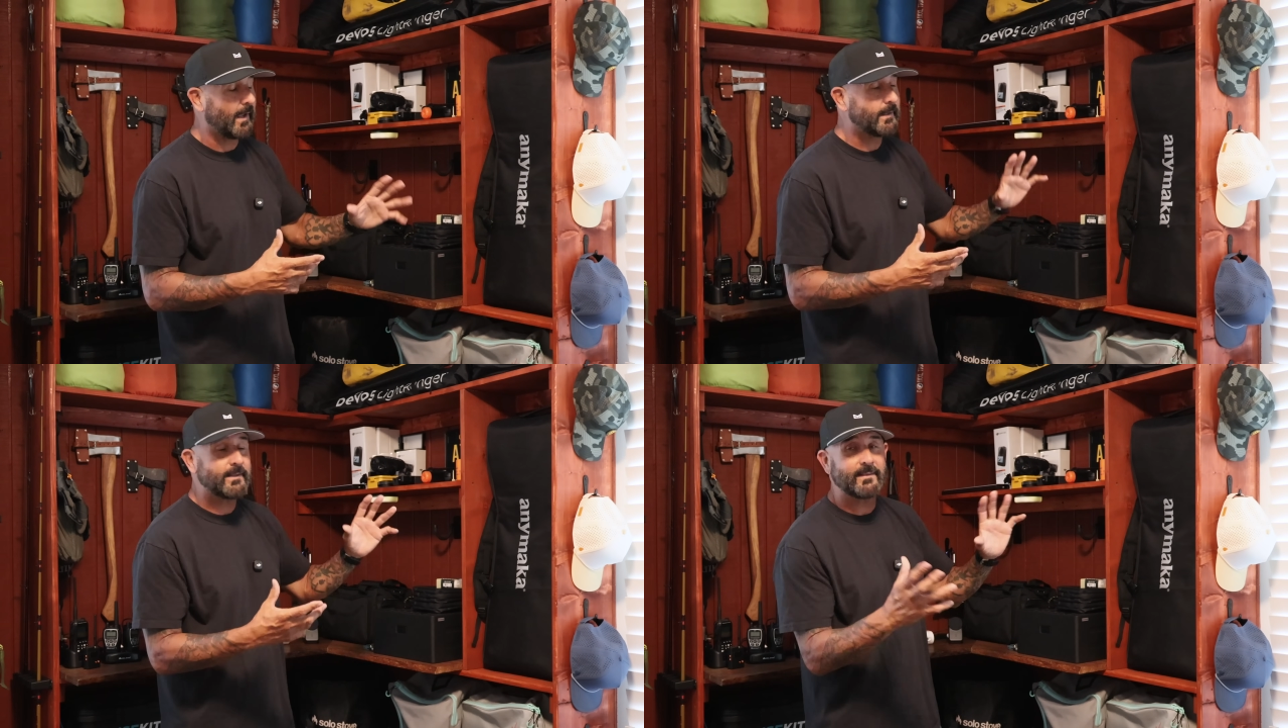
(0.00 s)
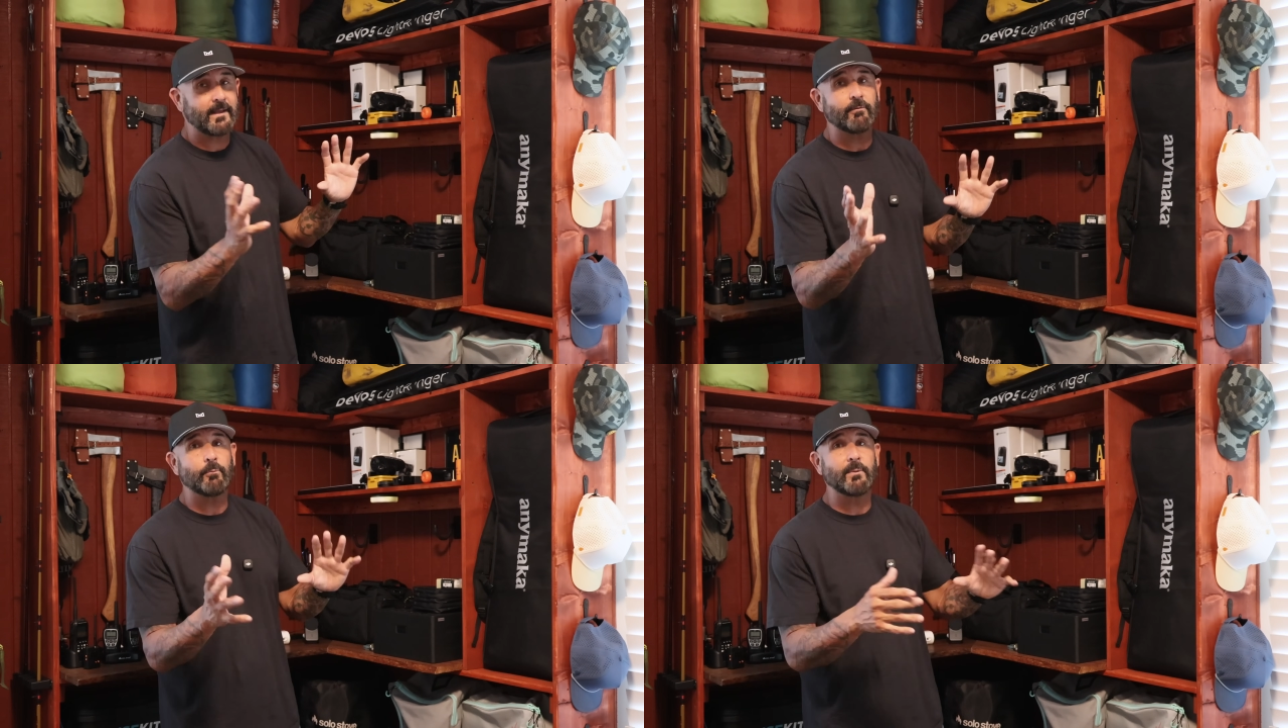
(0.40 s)
I can
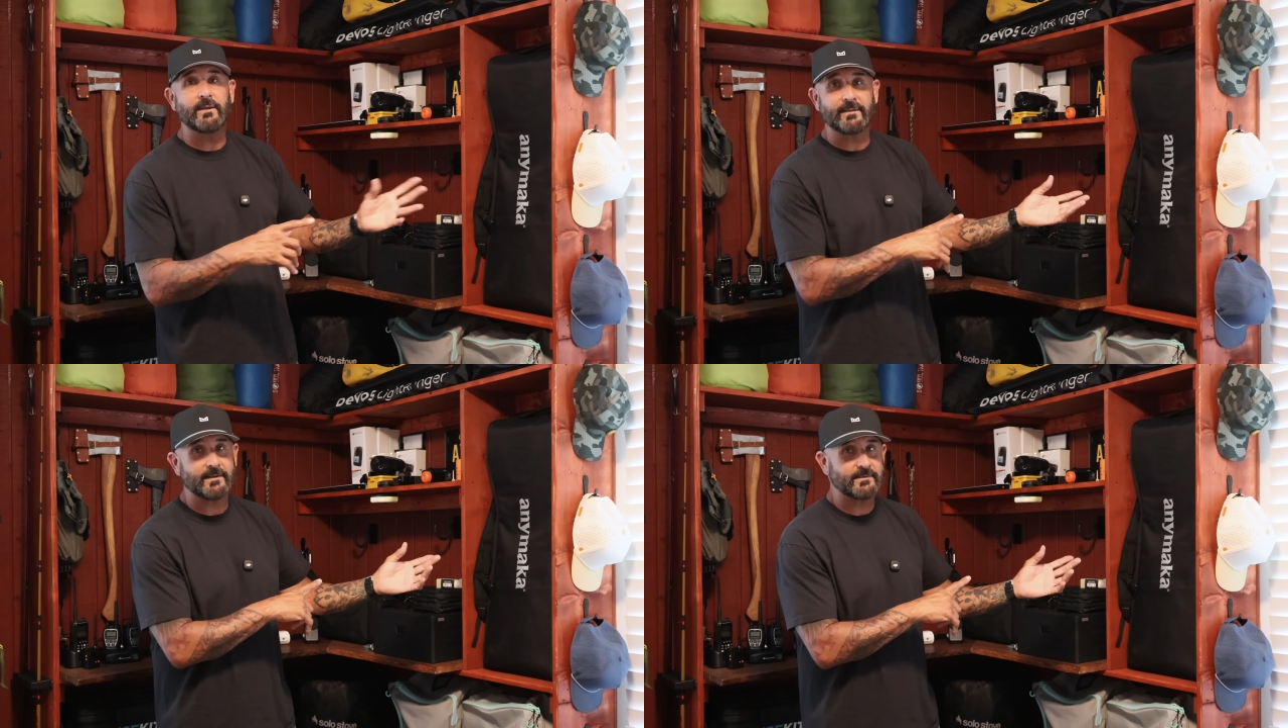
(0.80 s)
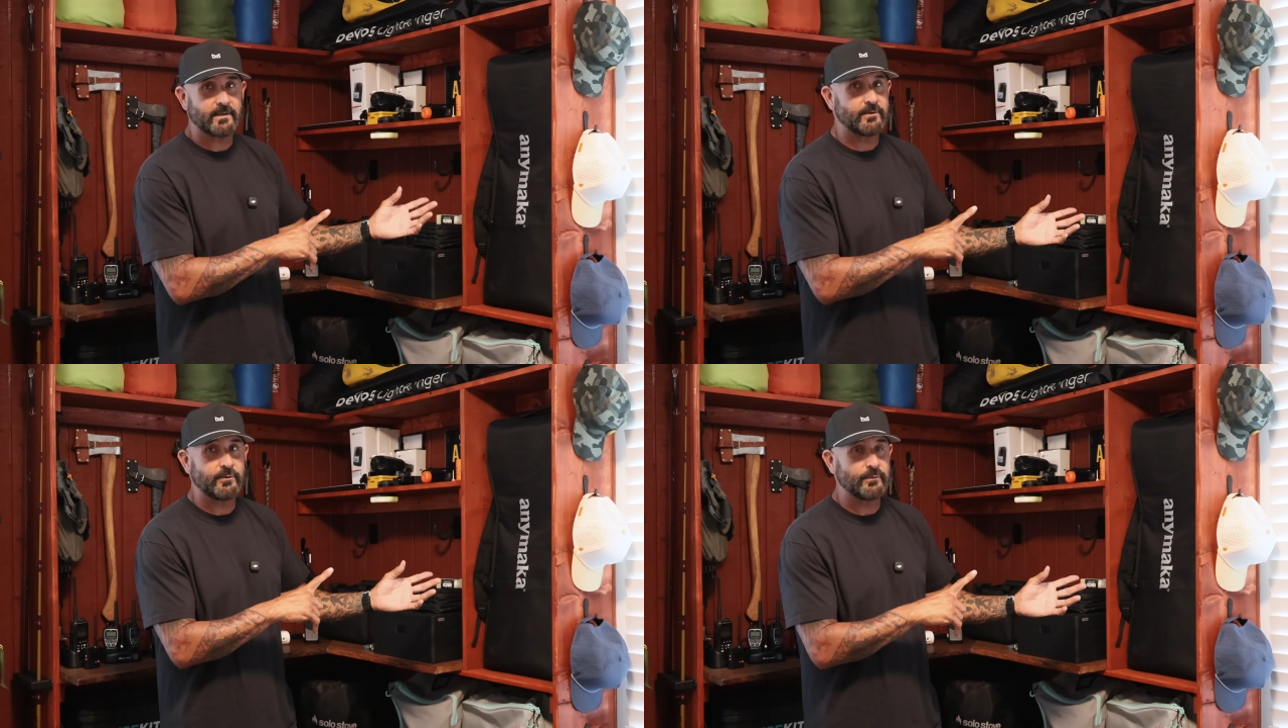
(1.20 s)
think of a million things that
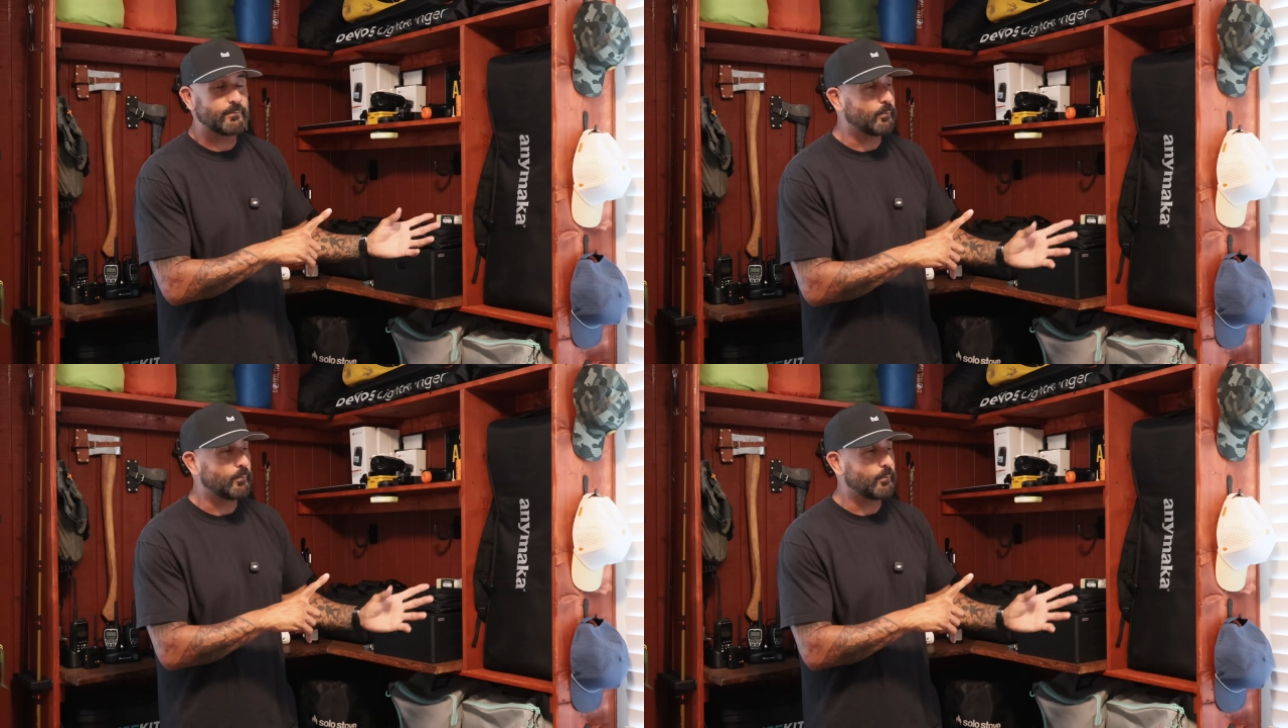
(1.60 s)
I'd use it